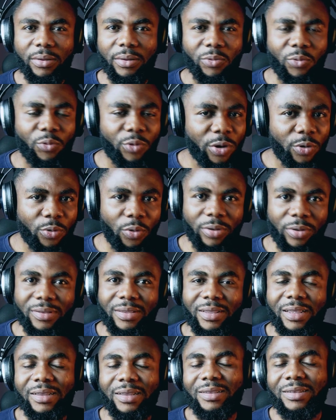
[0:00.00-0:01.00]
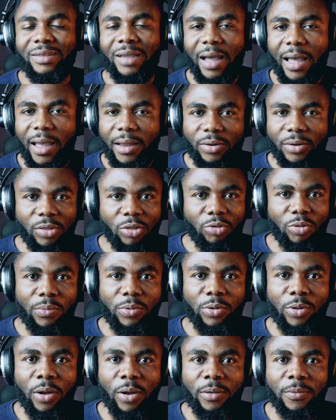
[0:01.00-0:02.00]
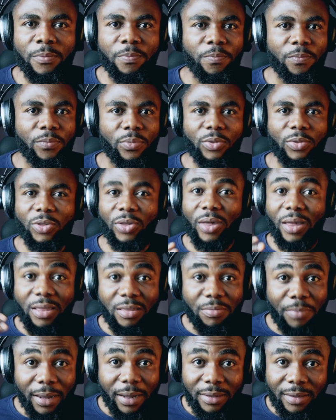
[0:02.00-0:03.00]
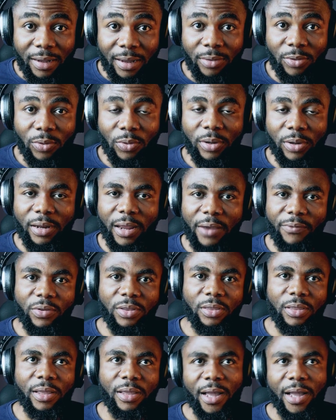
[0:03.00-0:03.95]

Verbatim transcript: rewrote the entire description, changed my title and everything.